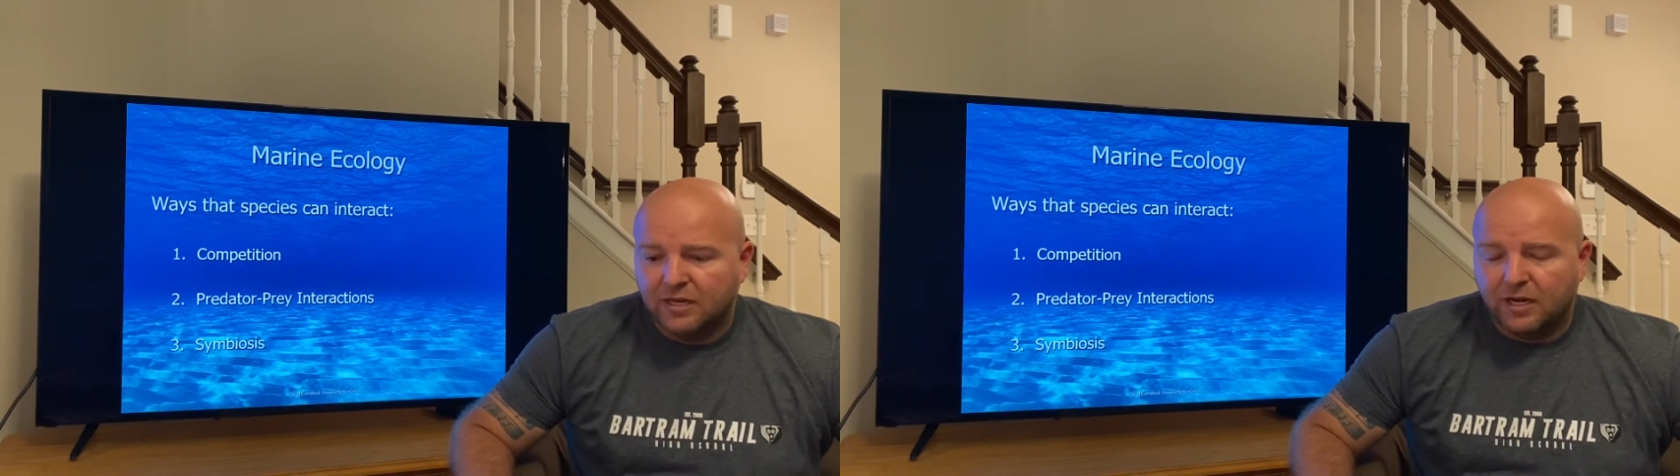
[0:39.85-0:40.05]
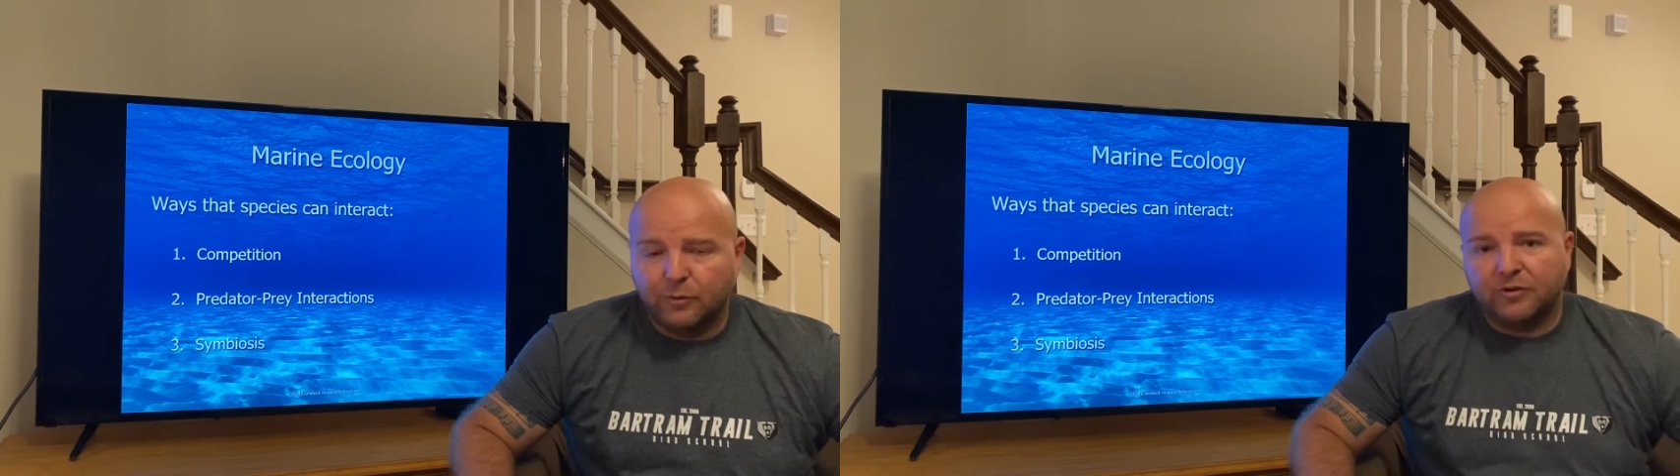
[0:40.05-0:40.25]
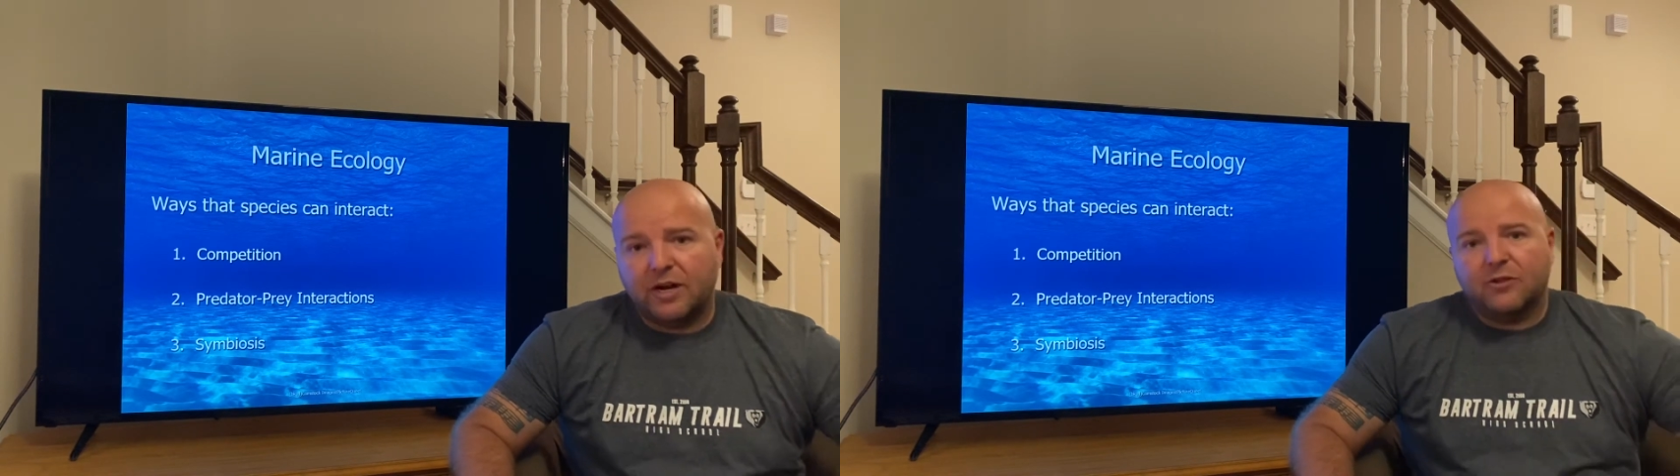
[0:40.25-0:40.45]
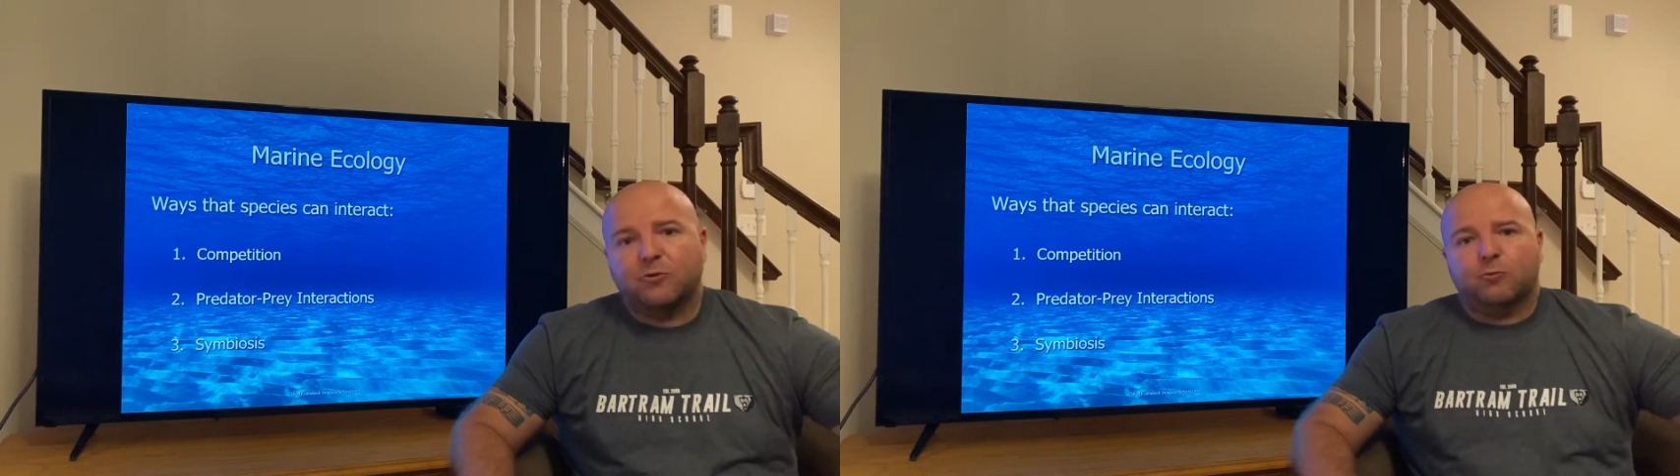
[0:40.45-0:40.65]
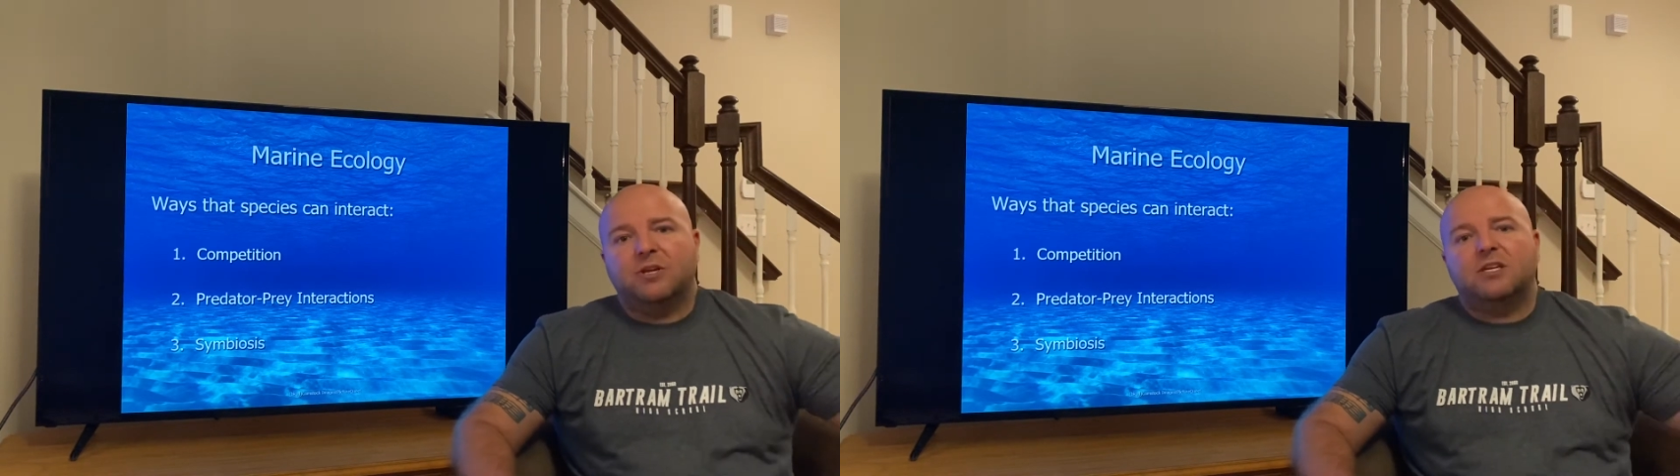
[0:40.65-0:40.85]
And we've got
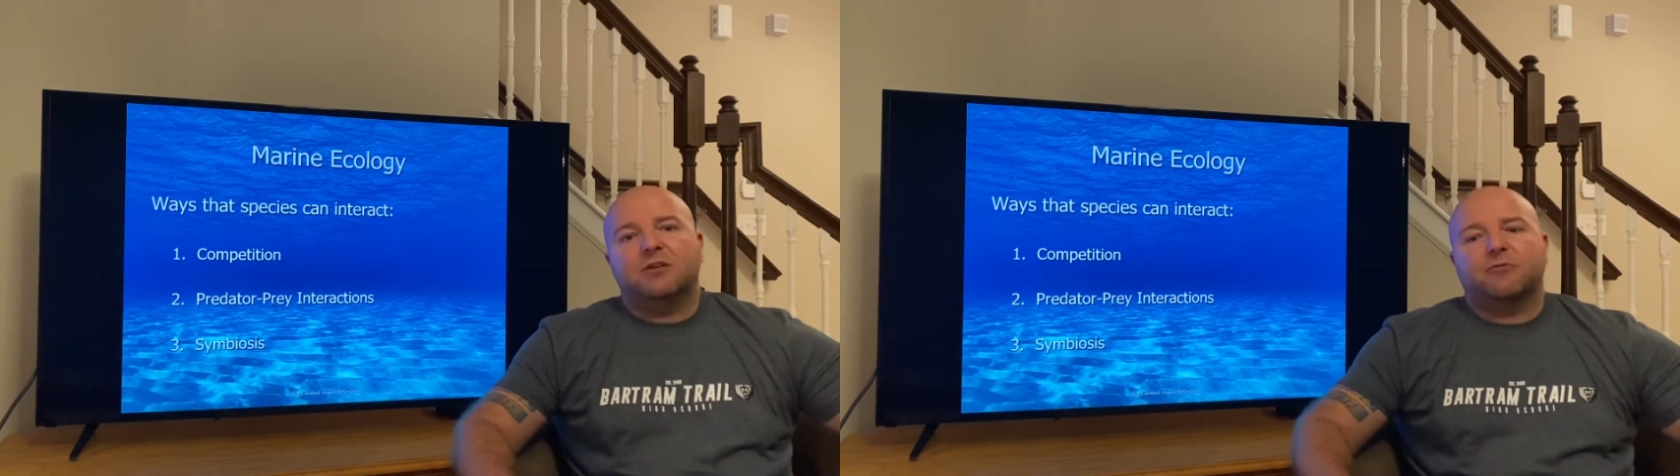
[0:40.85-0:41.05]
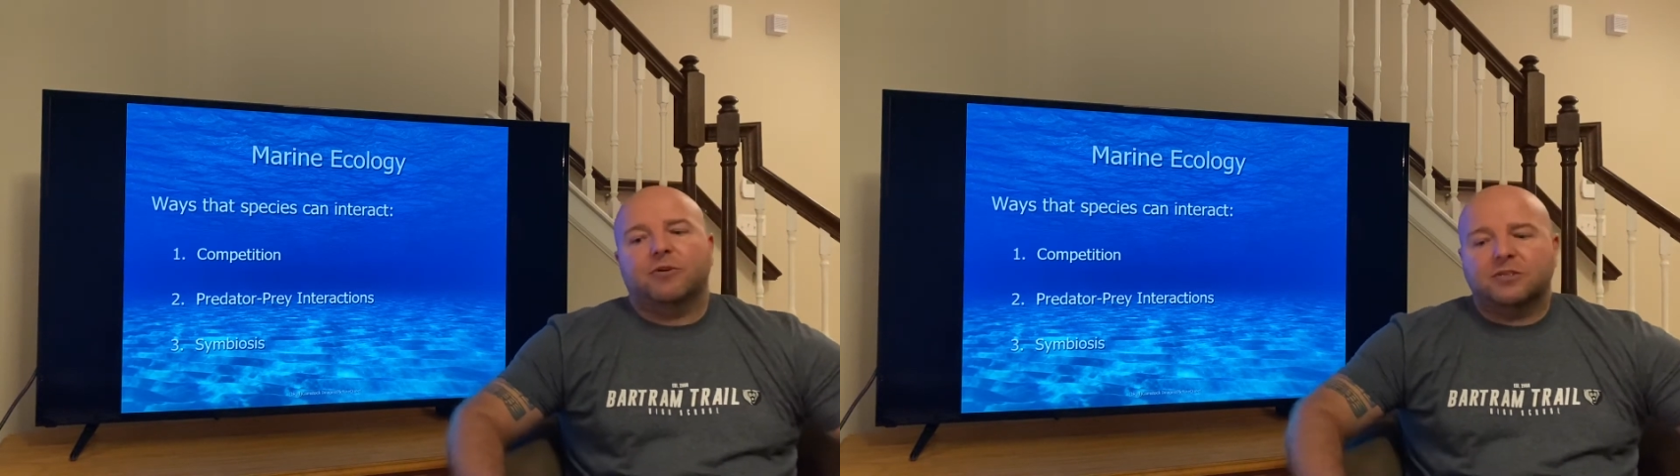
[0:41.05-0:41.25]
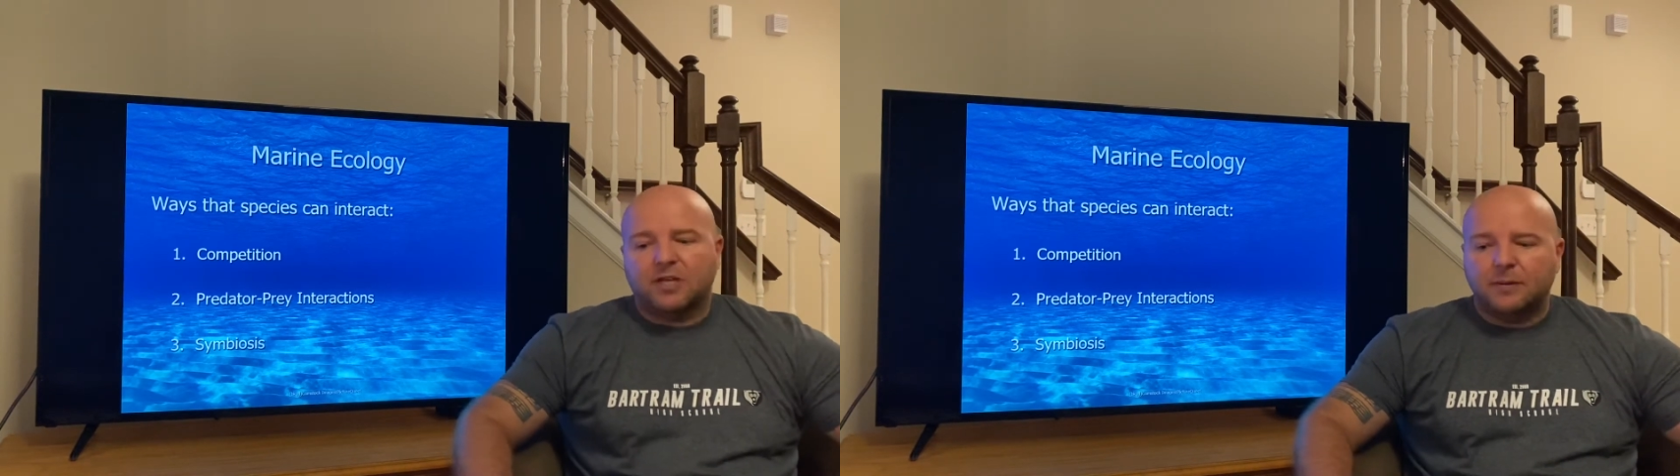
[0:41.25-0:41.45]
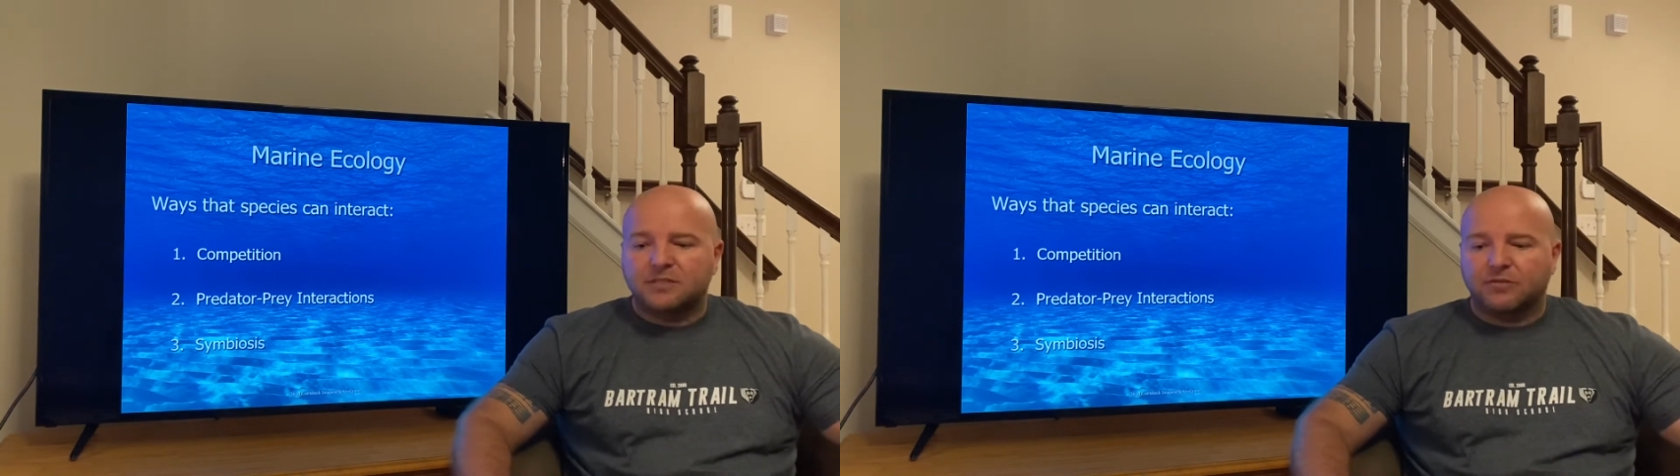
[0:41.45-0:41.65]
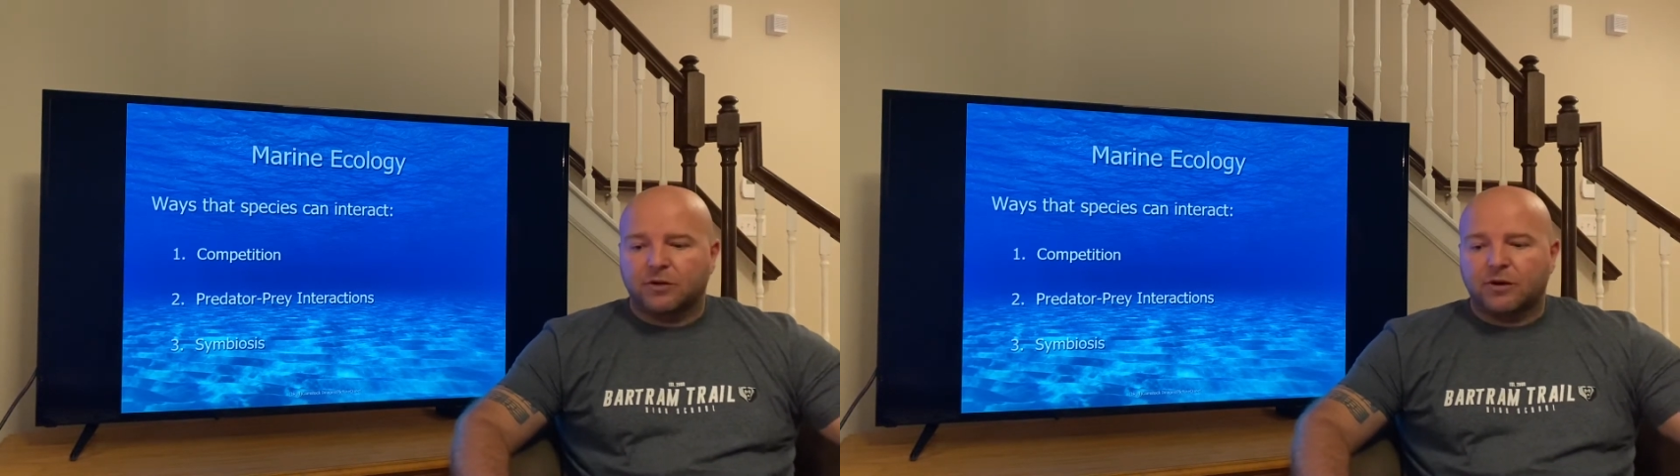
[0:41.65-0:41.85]
3 different types
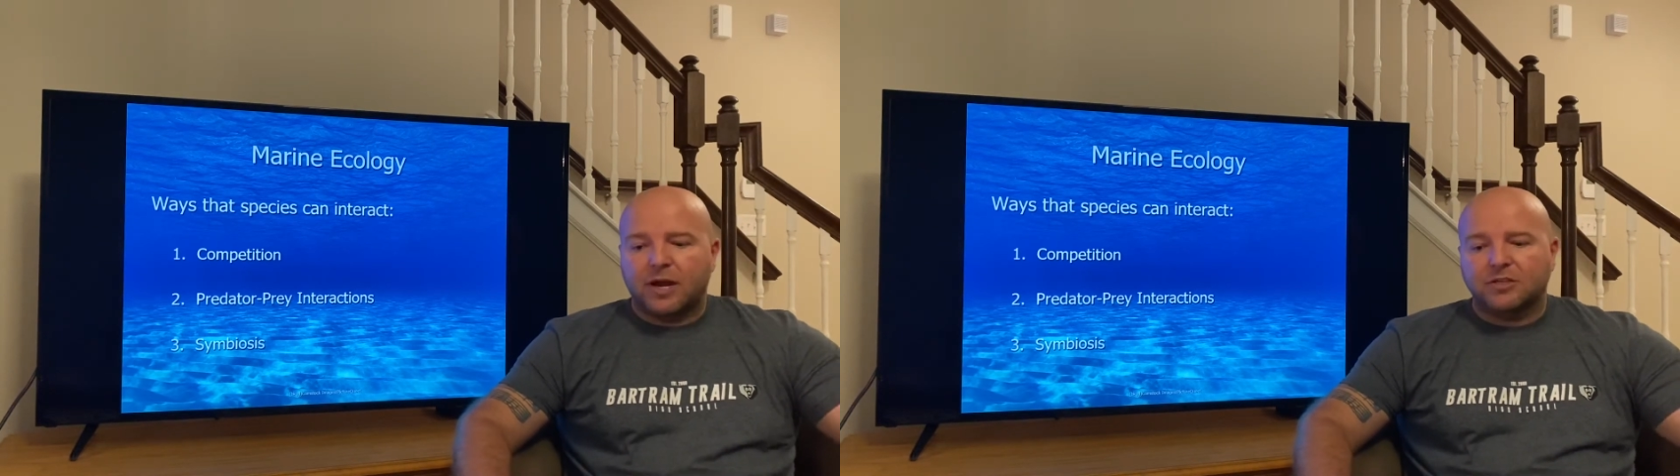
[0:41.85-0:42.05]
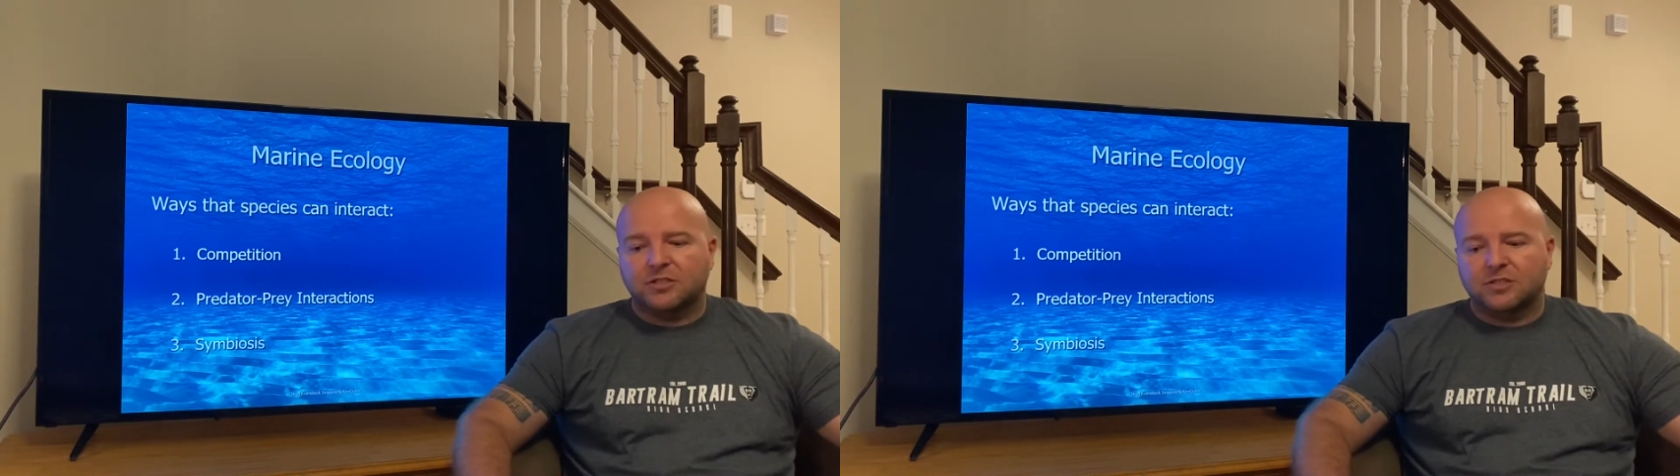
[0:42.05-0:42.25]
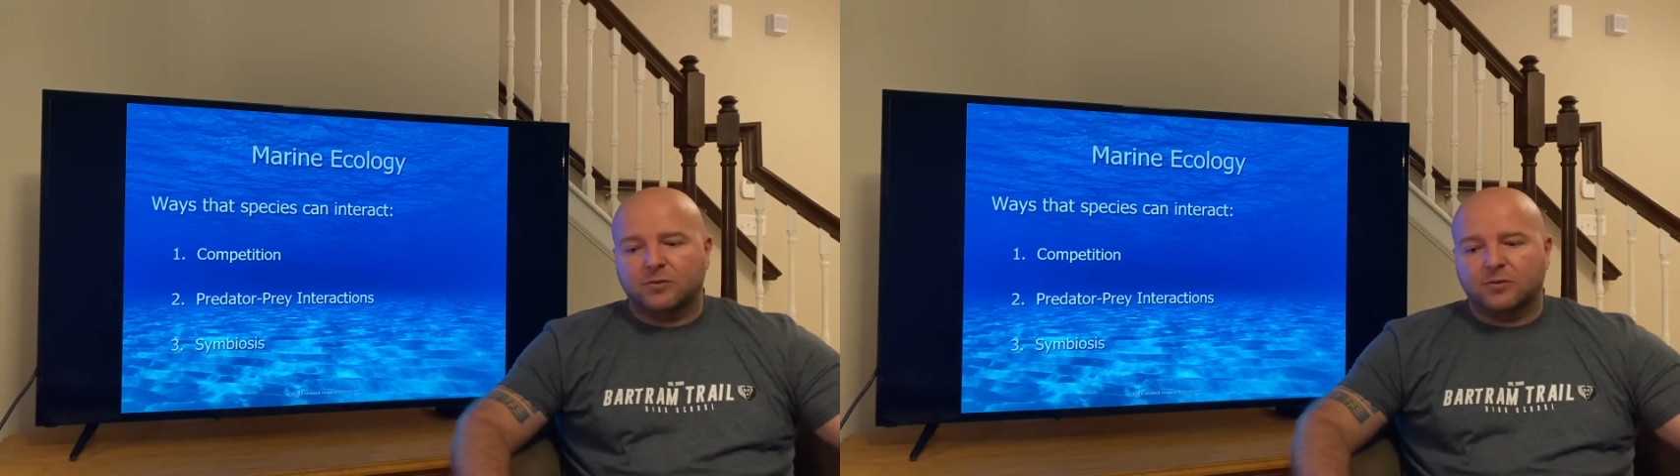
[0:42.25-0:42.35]
of interactions